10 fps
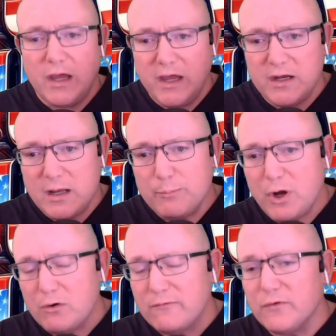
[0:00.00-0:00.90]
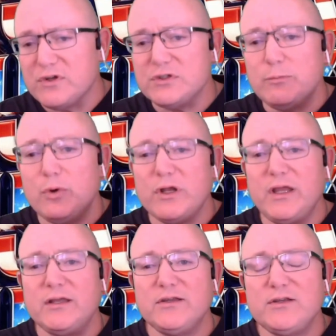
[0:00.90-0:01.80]
and I'm paraphrasing, but
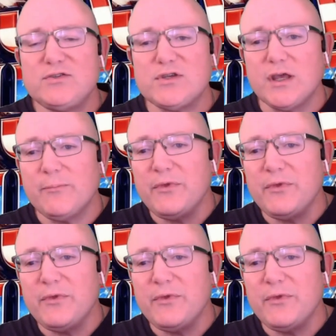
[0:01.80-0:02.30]
he did say